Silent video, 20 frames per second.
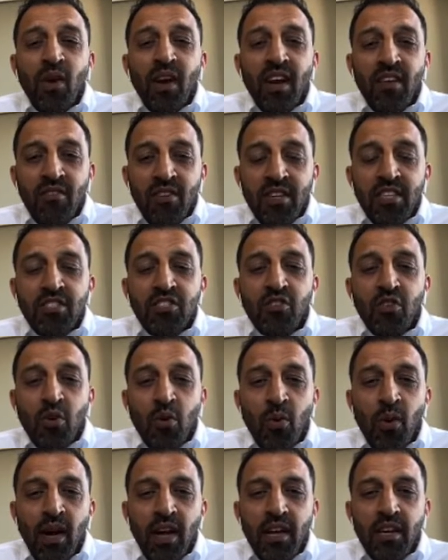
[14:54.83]
wherever it's
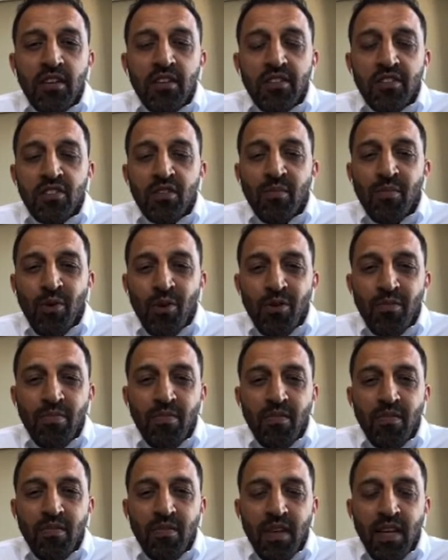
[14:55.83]
required to
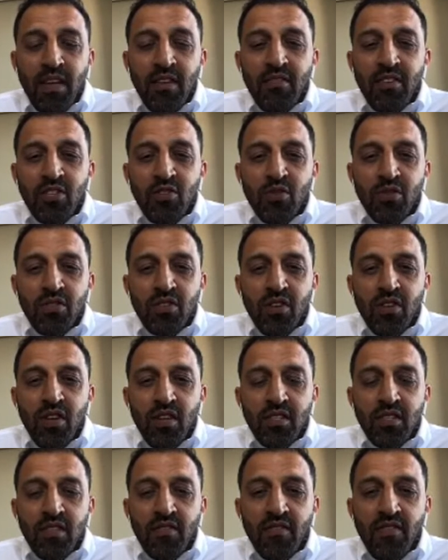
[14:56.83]
support individuals
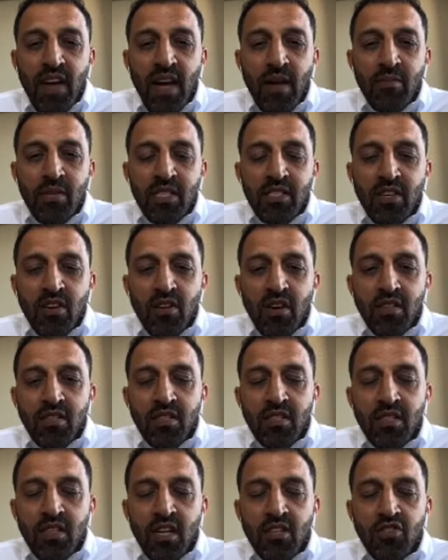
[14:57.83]
across and families
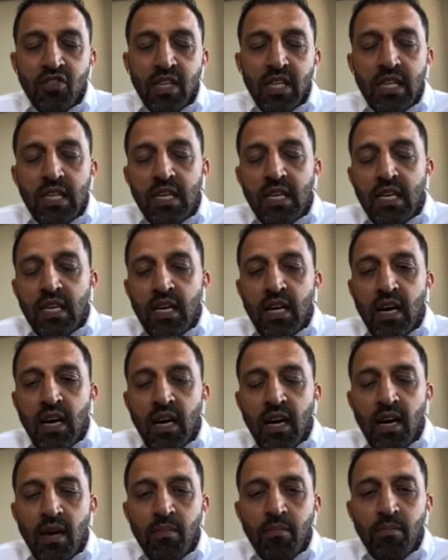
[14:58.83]
across this country.
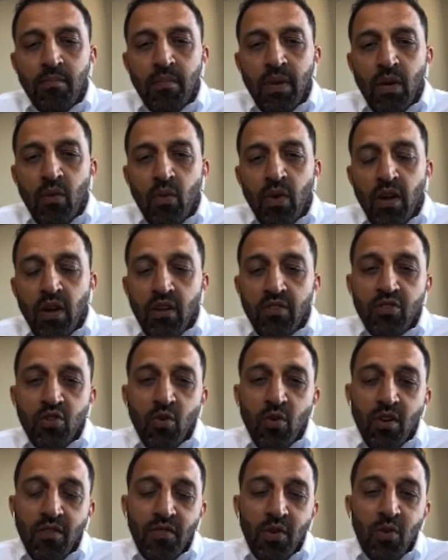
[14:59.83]
But we
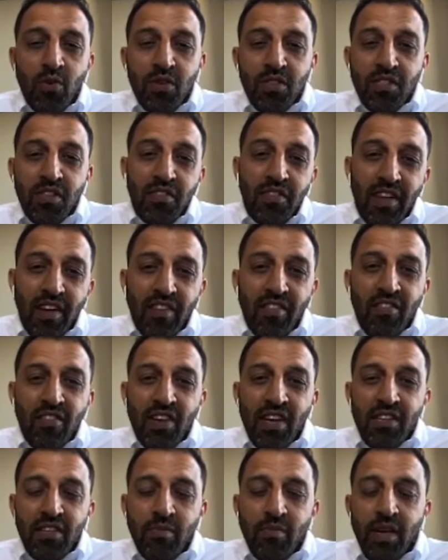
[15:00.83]
also are focused on the
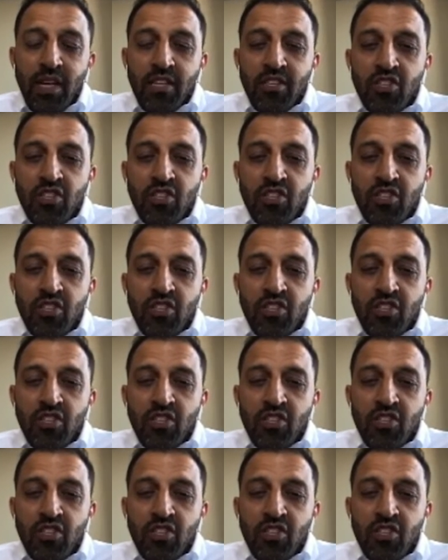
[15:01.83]
other end to